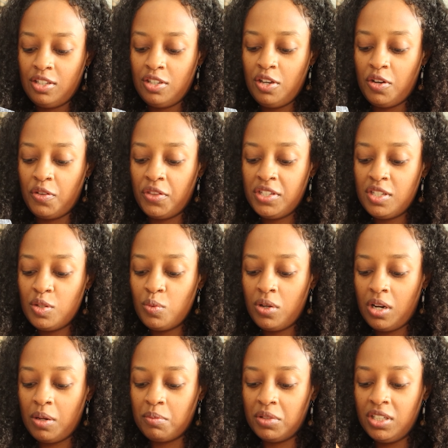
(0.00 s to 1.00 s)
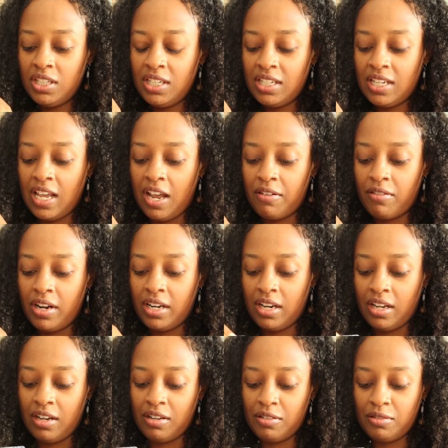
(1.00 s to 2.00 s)
yo, this is what I'm looking at right
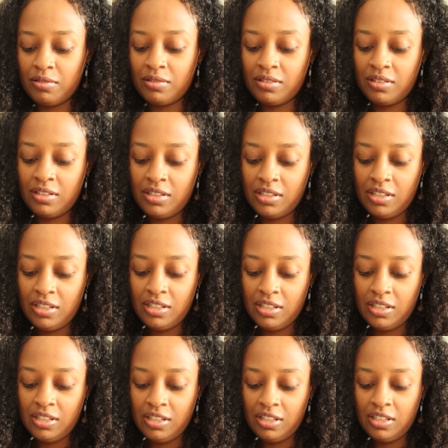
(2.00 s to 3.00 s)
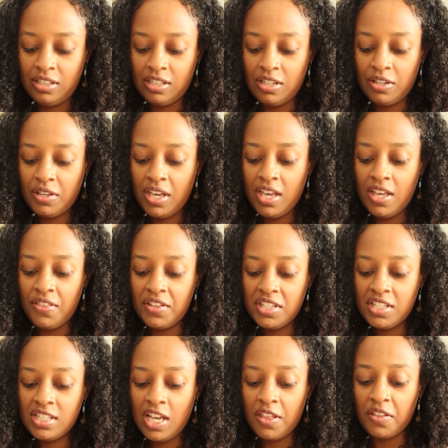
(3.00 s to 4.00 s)
now. Okay,
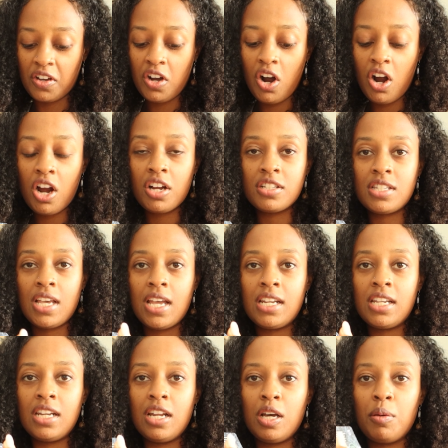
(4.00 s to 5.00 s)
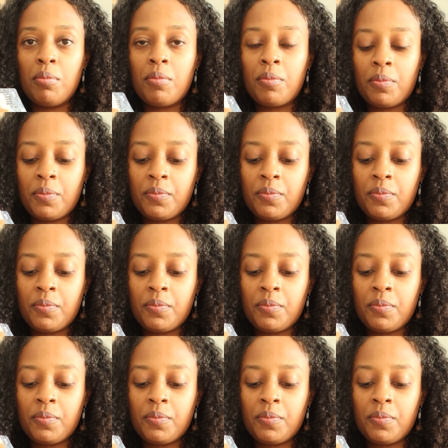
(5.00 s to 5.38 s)
this is how the cards ended up